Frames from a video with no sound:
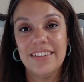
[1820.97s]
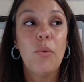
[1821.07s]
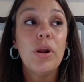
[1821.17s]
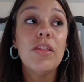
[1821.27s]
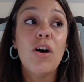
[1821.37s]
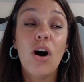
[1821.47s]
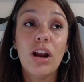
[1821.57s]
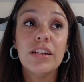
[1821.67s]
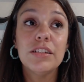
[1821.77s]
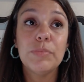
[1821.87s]
One of the
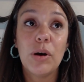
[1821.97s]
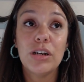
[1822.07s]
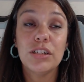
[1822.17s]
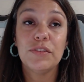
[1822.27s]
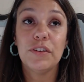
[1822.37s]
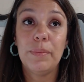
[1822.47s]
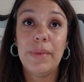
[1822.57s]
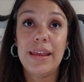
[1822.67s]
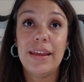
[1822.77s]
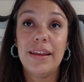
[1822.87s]
hardest parts for
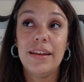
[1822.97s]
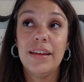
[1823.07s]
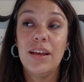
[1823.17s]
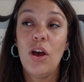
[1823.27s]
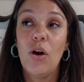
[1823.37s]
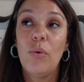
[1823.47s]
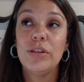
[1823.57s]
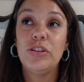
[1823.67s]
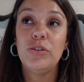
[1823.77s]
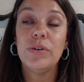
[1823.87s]
me
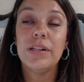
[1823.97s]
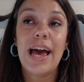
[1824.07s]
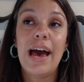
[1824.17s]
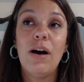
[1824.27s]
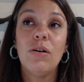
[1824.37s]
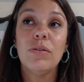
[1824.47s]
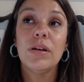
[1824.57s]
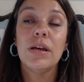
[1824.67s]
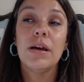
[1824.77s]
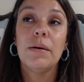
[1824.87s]
was to allow
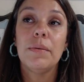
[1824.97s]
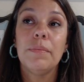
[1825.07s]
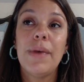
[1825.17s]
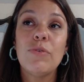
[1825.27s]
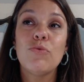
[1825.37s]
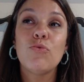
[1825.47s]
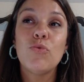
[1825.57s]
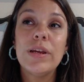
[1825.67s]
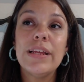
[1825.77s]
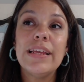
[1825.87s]
my
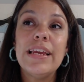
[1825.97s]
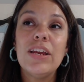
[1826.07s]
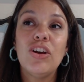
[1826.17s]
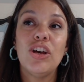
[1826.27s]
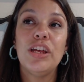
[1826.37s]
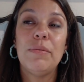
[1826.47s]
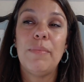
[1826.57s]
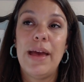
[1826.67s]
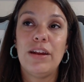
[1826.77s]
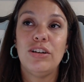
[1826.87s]
really good
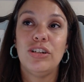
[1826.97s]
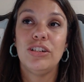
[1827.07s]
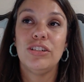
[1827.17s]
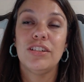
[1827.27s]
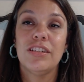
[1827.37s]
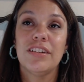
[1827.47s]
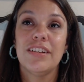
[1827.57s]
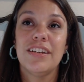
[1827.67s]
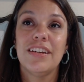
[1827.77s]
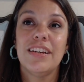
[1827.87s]
managers
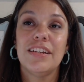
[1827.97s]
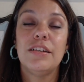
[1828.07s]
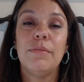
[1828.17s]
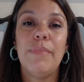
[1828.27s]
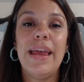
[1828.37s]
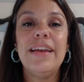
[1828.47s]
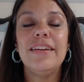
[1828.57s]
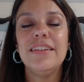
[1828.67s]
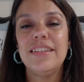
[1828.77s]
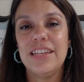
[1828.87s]
to make
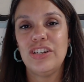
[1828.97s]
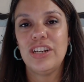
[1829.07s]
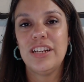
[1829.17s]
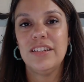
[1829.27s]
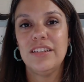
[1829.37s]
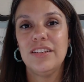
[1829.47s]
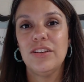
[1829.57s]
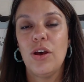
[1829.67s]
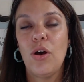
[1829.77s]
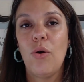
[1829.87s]
decisions
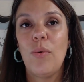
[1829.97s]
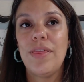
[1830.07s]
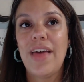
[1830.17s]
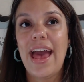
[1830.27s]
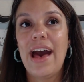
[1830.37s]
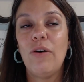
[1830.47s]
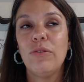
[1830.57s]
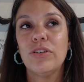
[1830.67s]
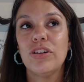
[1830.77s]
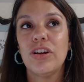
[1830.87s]

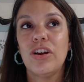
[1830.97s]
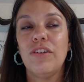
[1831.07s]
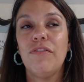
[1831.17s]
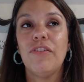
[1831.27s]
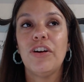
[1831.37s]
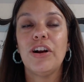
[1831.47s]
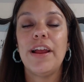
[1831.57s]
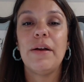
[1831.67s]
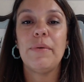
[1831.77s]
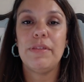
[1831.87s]
without
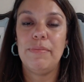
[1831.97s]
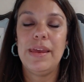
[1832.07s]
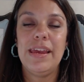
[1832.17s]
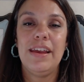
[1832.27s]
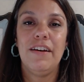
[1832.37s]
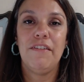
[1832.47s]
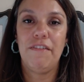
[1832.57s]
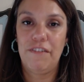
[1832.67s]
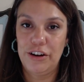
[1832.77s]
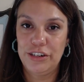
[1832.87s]
conferring with me
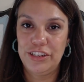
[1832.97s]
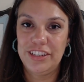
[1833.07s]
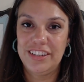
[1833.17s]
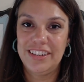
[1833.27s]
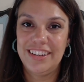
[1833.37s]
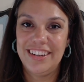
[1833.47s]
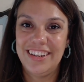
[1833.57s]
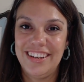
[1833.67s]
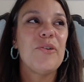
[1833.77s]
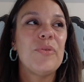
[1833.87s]
first.
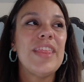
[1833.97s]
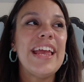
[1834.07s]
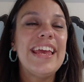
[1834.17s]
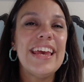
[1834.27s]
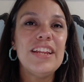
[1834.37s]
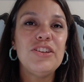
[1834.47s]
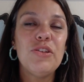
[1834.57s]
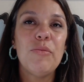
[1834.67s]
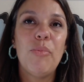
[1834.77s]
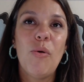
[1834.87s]
When they get to
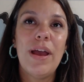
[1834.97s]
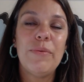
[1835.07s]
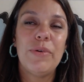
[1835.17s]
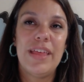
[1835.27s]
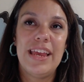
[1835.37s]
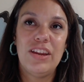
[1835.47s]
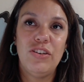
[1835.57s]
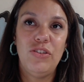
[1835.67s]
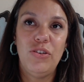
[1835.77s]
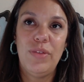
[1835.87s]
the point where they
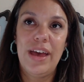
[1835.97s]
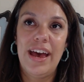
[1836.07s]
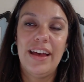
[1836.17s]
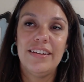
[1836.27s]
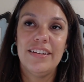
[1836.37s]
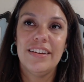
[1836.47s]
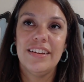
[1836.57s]
can do that,